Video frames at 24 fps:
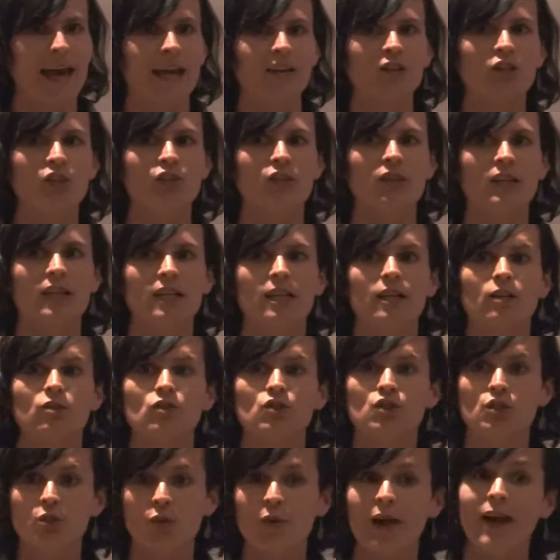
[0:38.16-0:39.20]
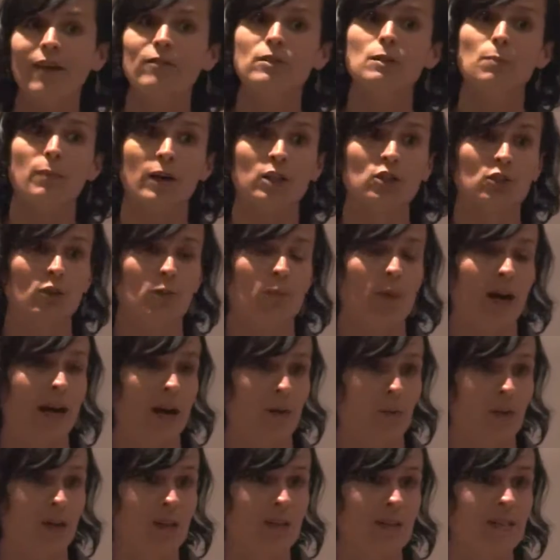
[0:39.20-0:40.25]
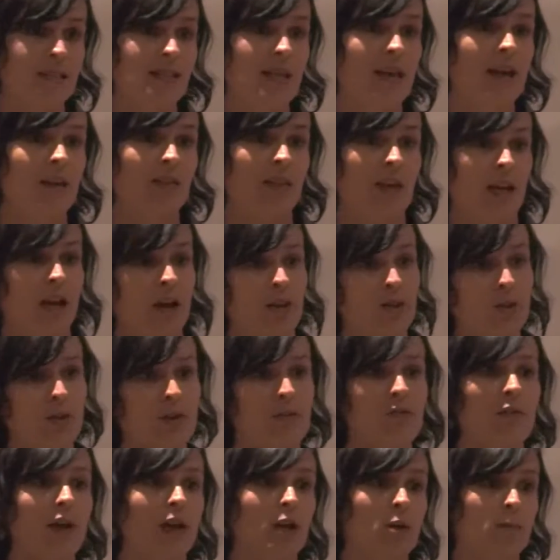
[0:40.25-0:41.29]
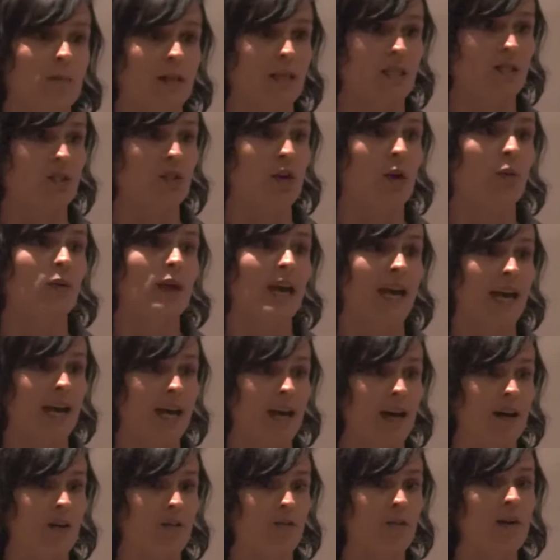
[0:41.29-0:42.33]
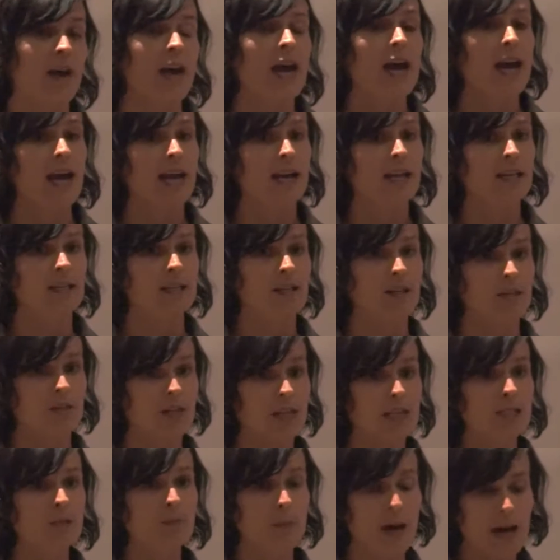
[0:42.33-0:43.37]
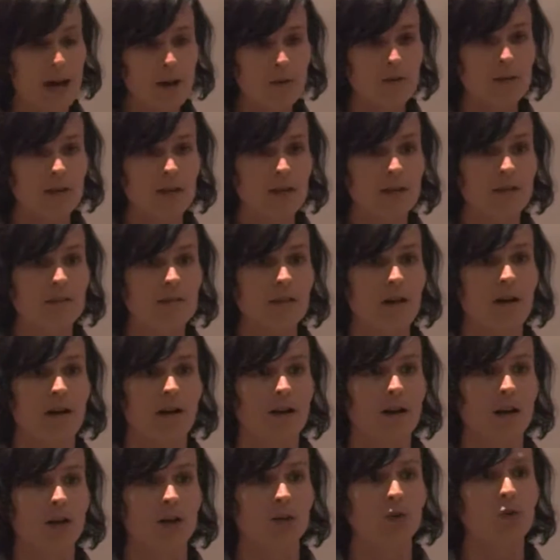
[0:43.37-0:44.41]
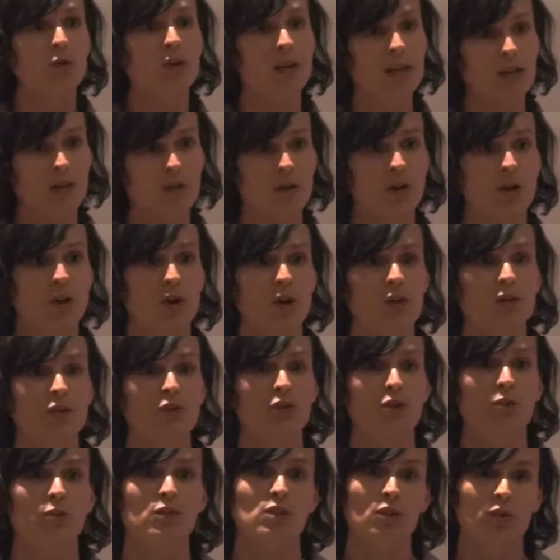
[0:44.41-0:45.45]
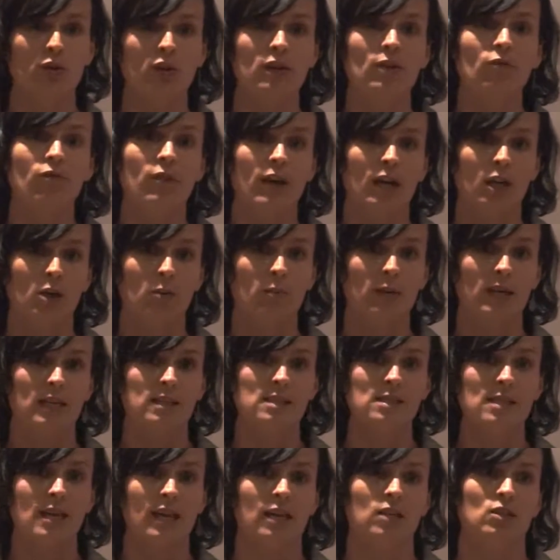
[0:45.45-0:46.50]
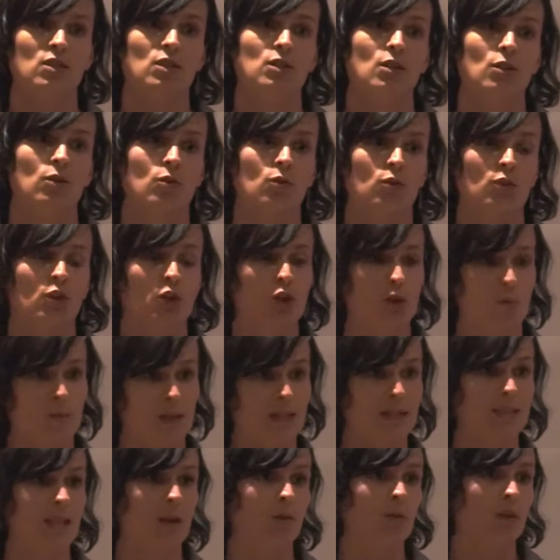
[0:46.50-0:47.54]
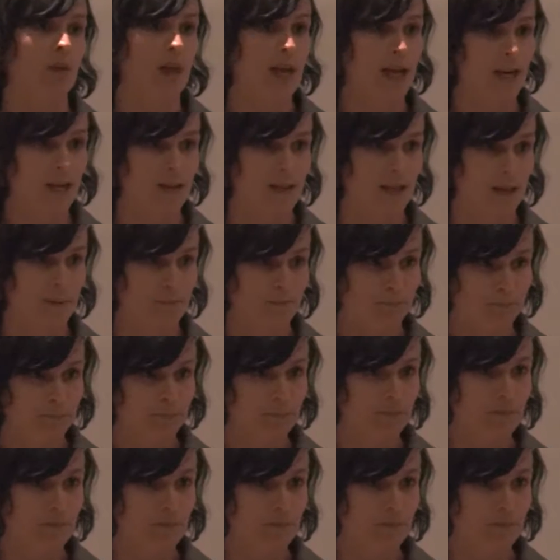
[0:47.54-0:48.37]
actually do have special powers that other environments don't have? And these powers are critical to certain environments and to the humans that rely on them.